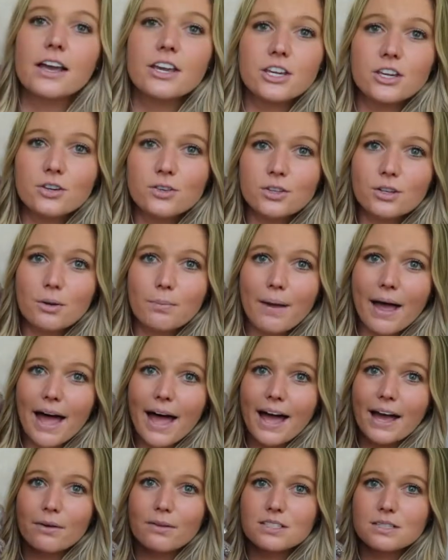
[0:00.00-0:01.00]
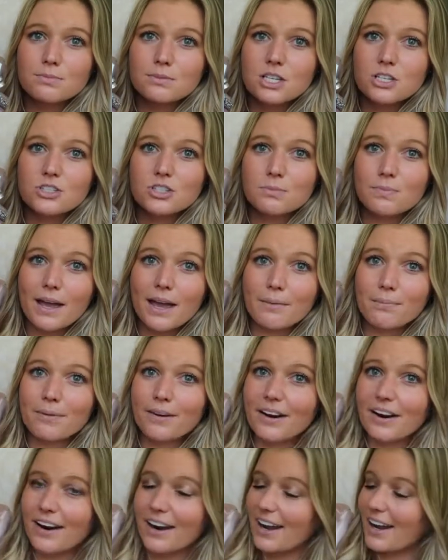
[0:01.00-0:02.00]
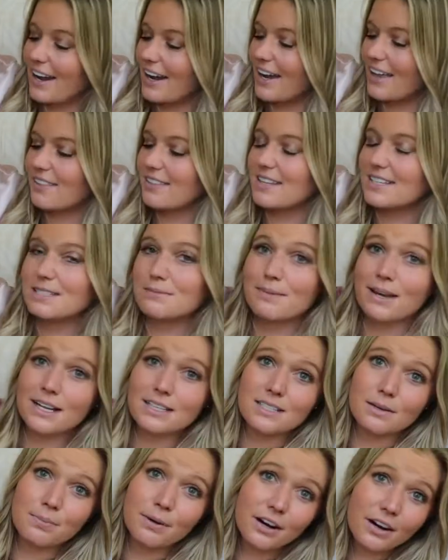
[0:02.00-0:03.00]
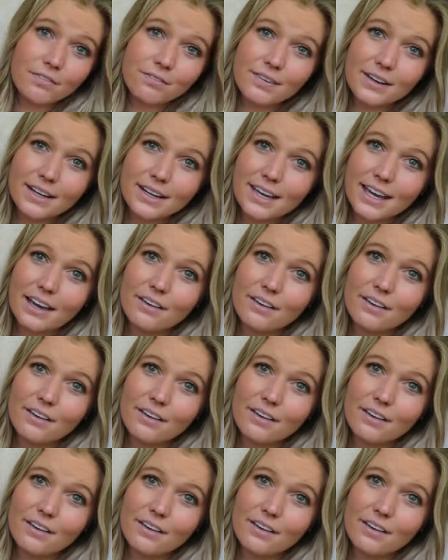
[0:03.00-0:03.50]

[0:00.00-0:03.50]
cute little bag with some tissue paper and this makes a perfect